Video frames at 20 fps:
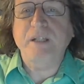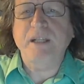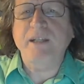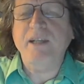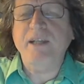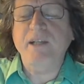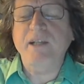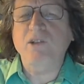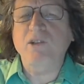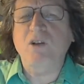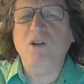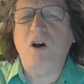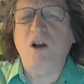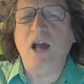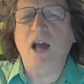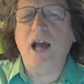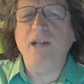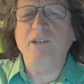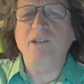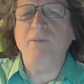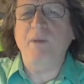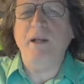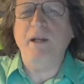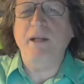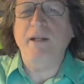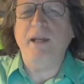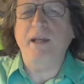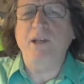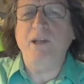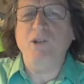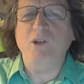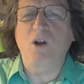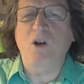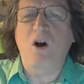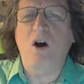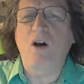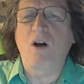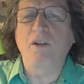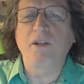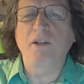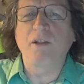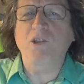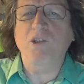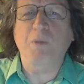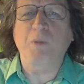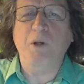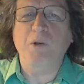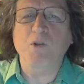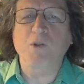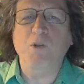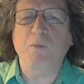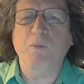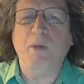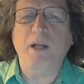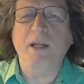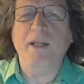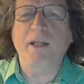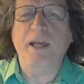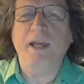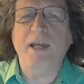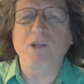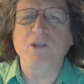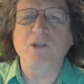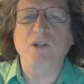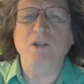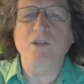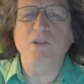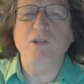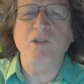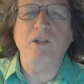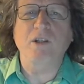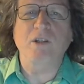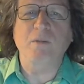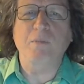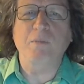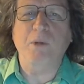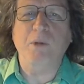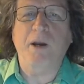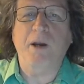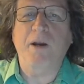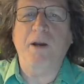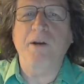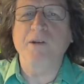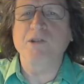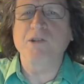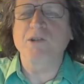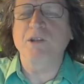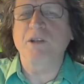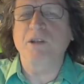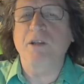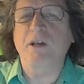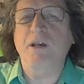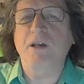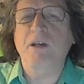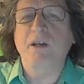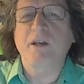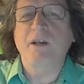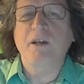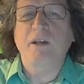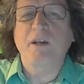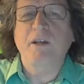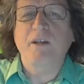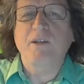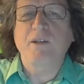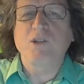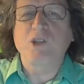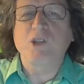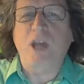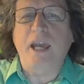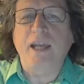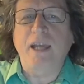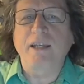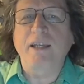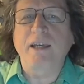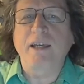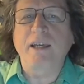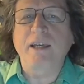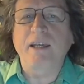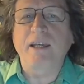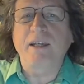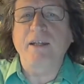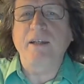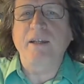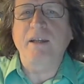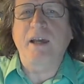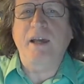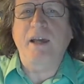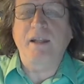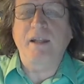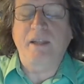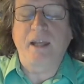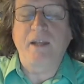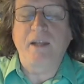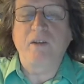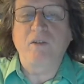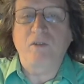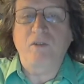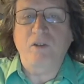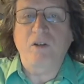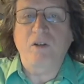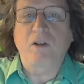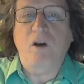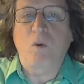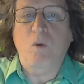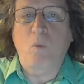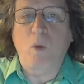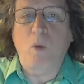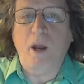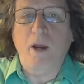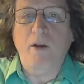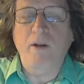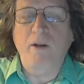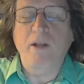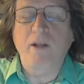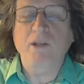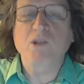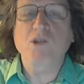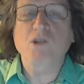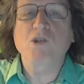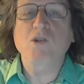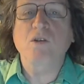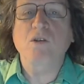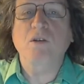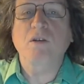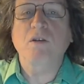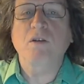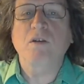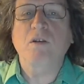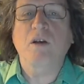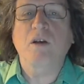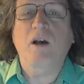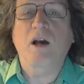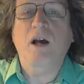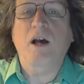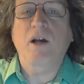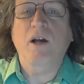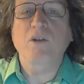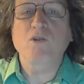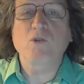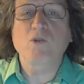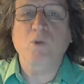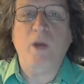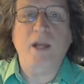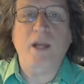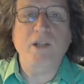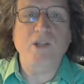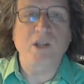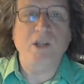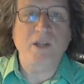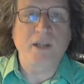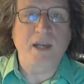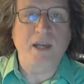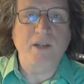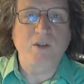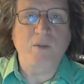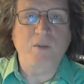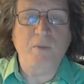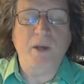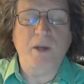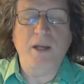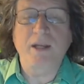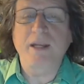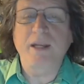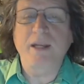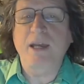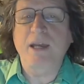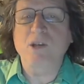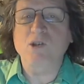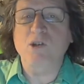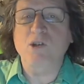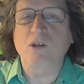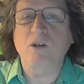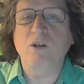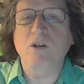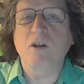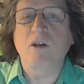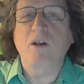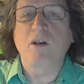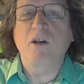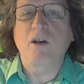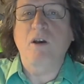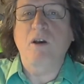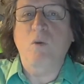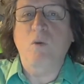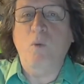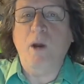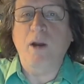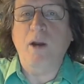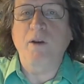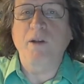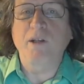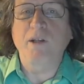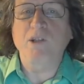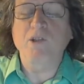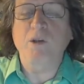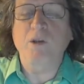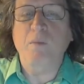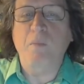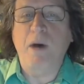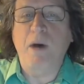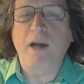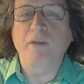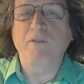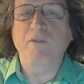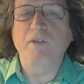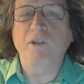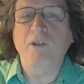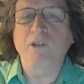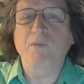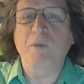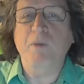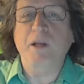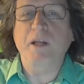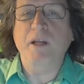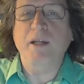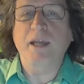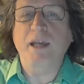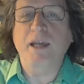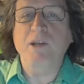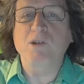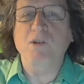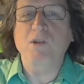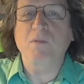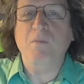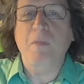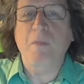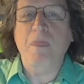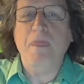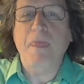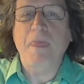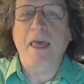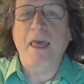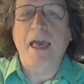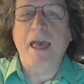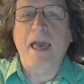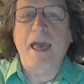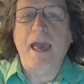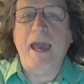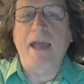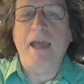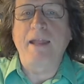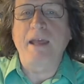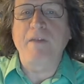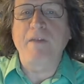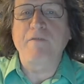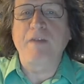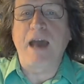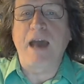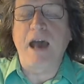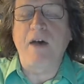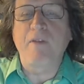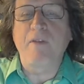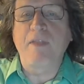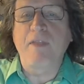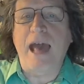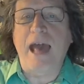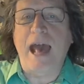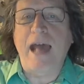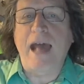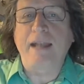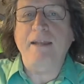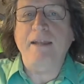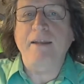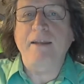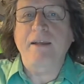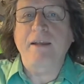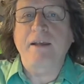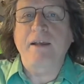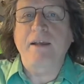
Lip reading: they tested all kinds of meditation, all the spiritual meditations and the prayers and the chanting, and then awareness, transcendental meditation, awareness, mindfulness meditation. And they found that